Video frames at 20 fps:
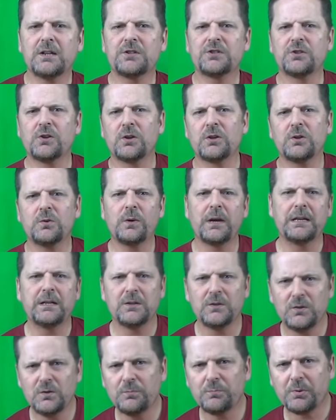to show you a
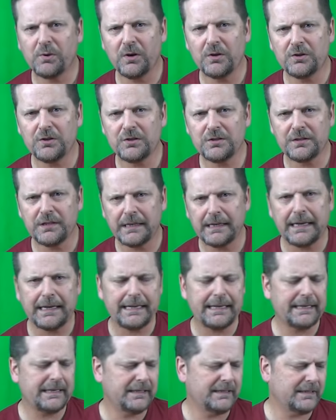new purchase that
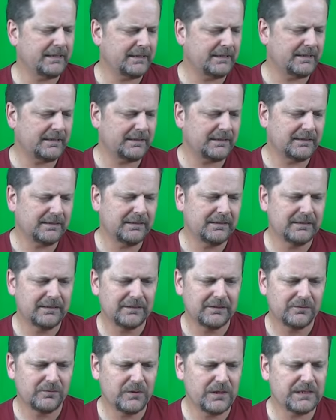I uh,
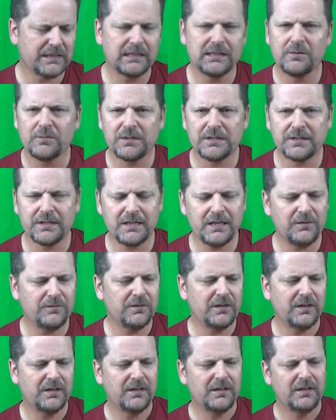recently
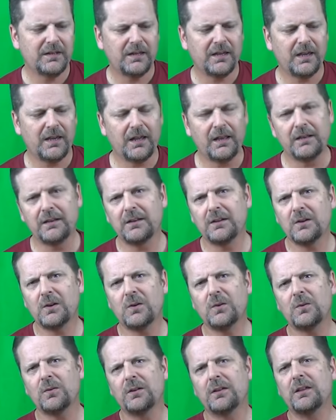received and you
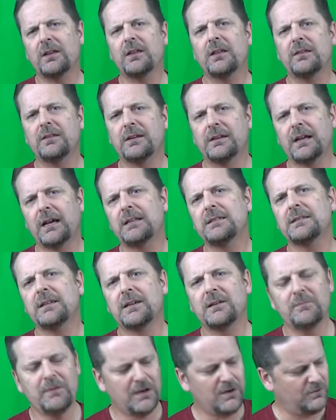know the nice
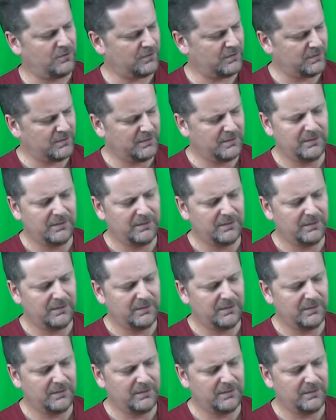thing about